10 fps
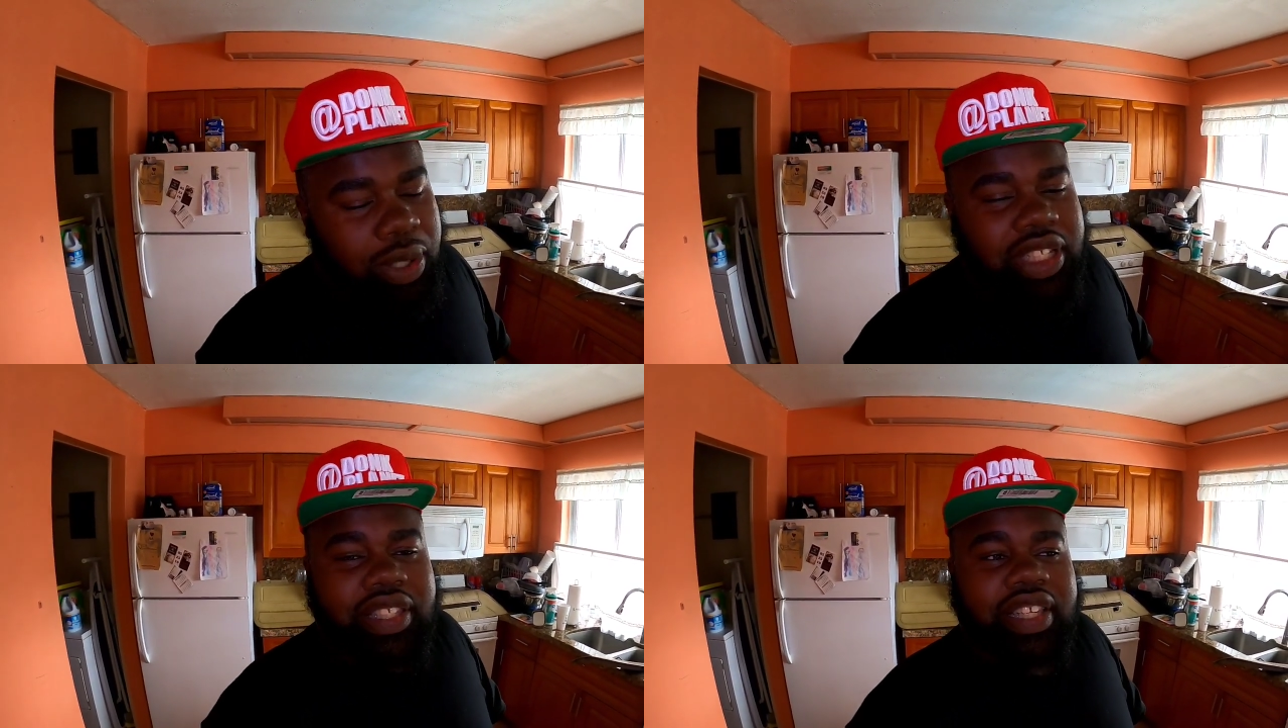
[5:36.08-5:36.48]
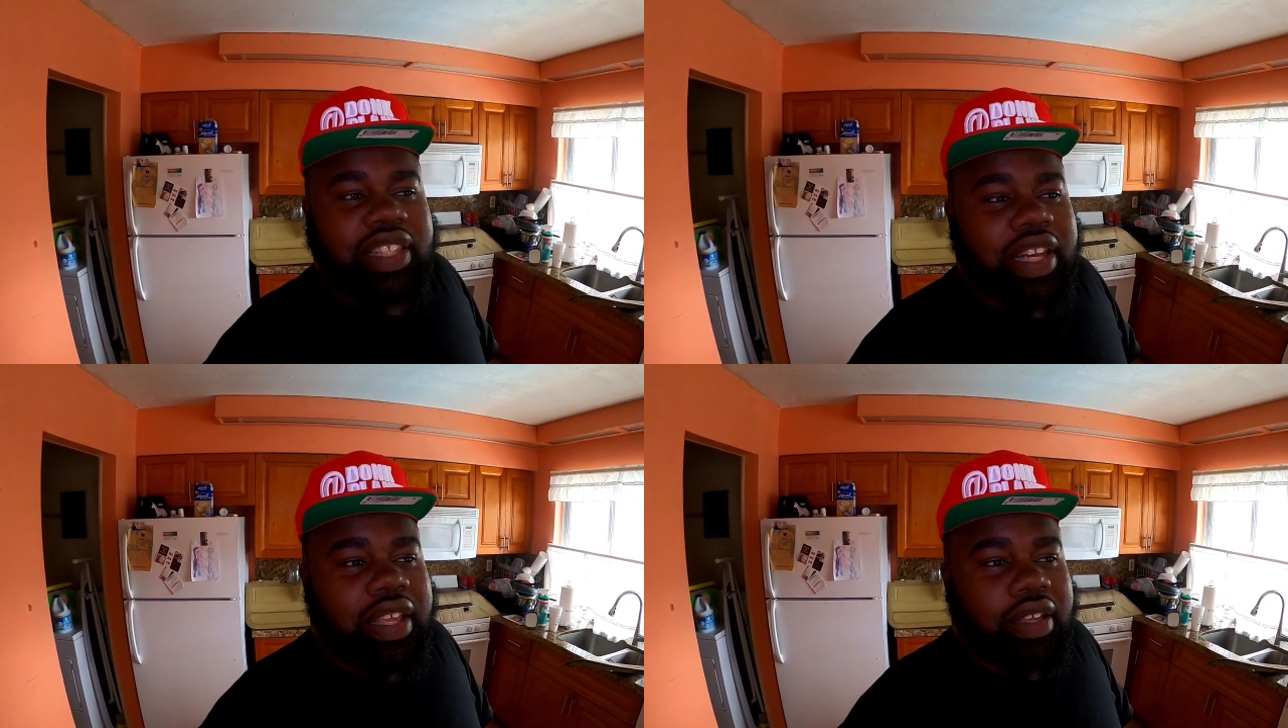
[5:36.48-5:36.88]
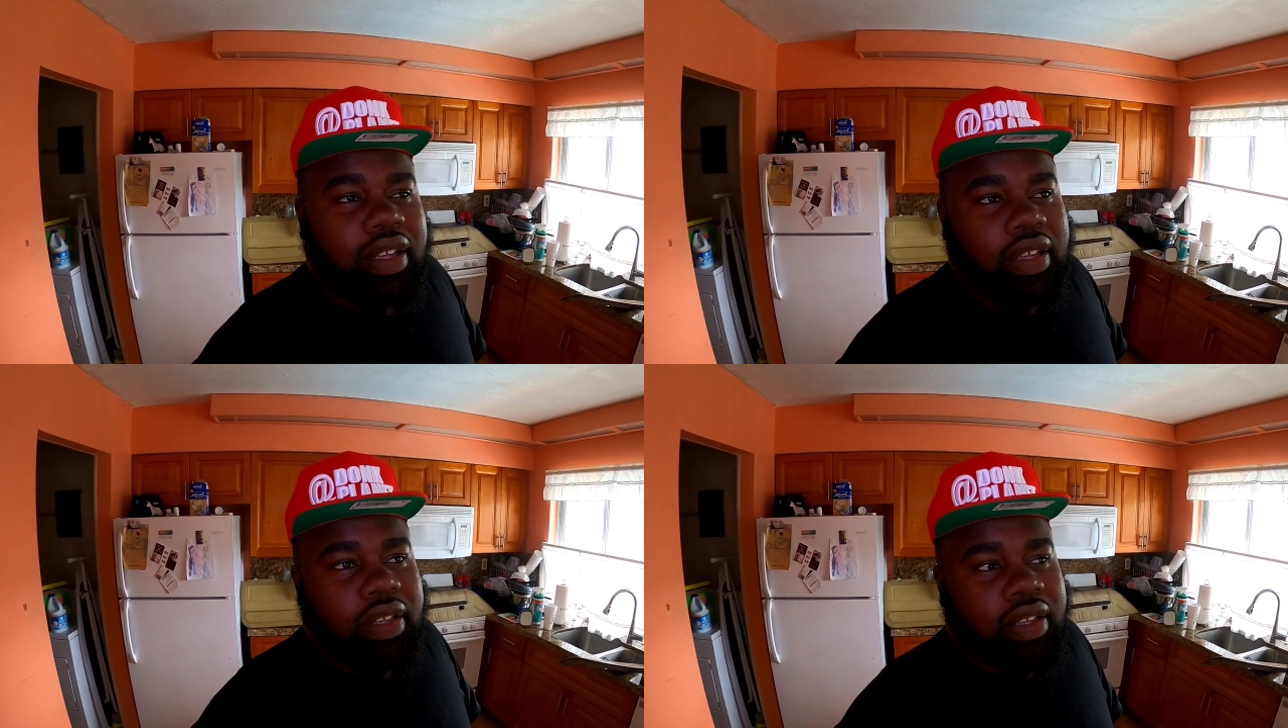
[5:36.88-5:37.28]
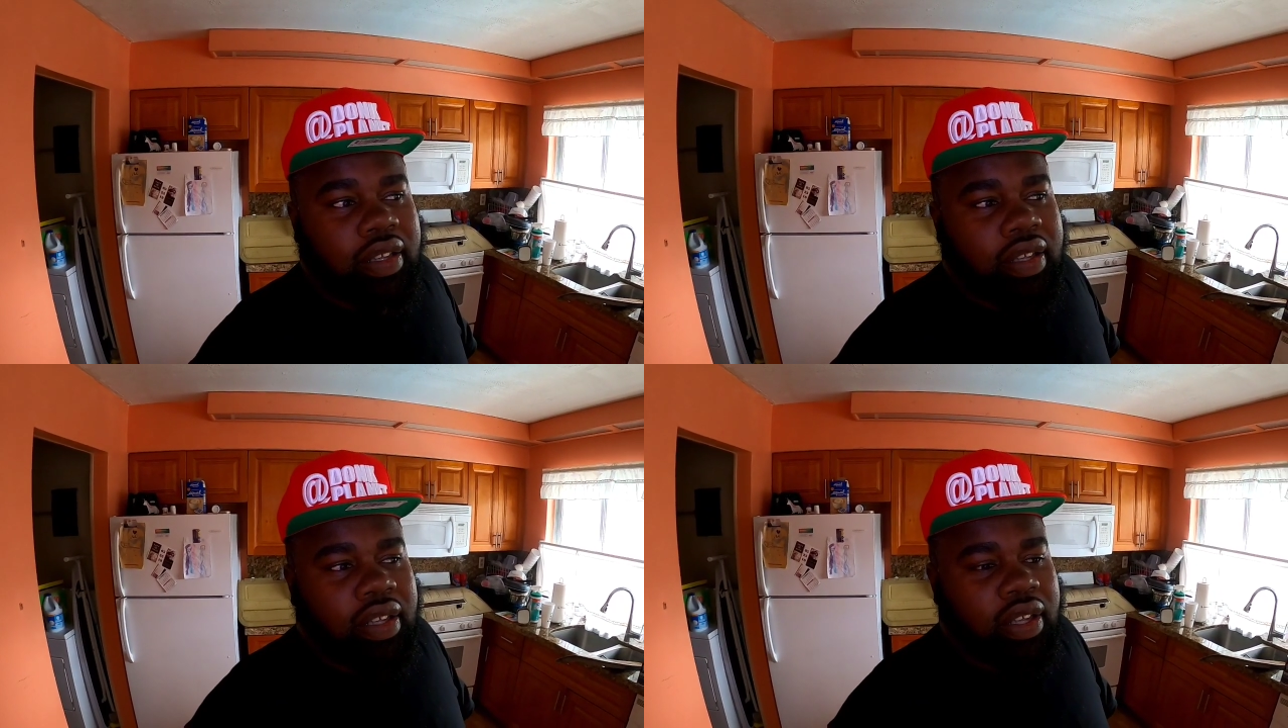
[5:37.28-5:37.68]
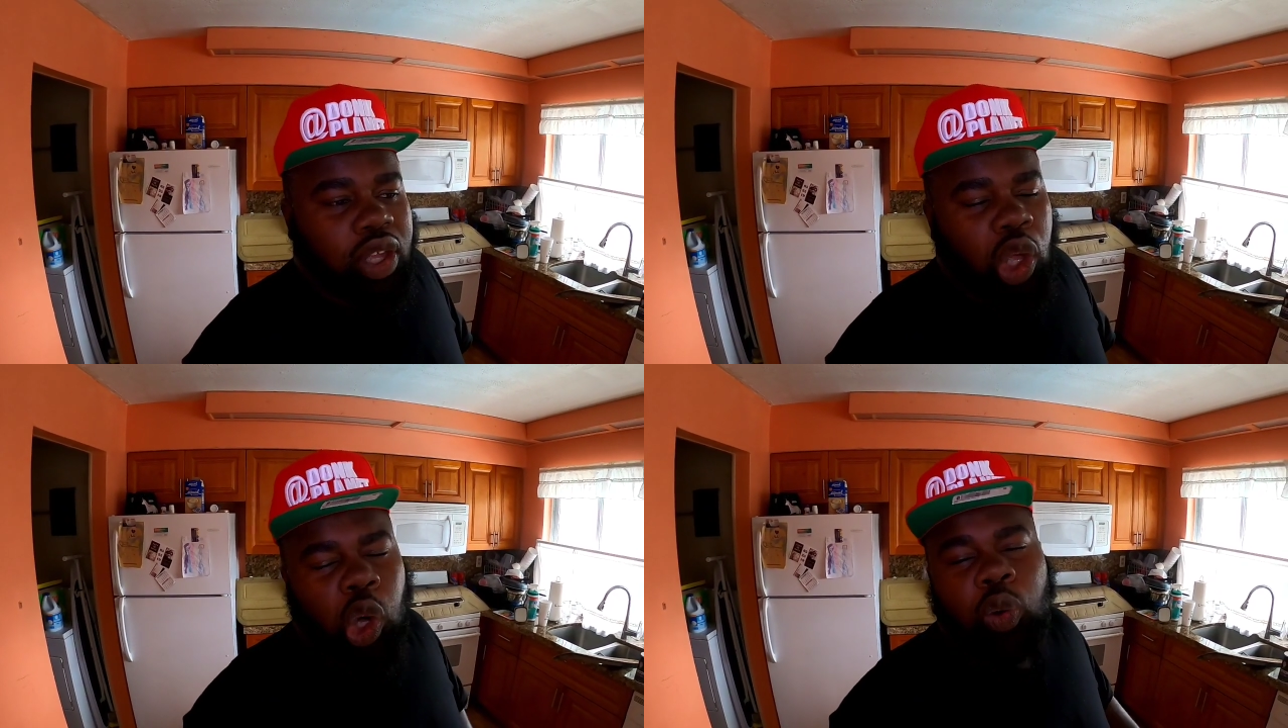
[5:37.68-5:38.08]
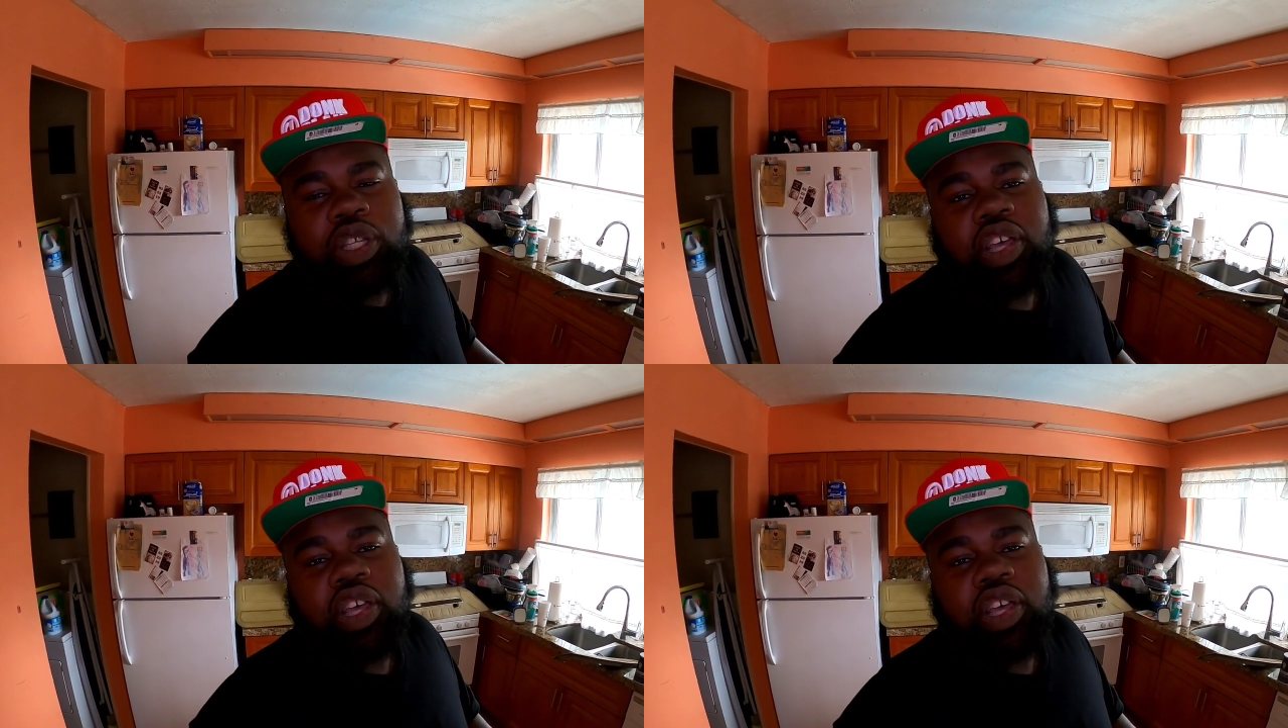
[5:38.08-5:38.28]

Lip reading: what she said today? Oh,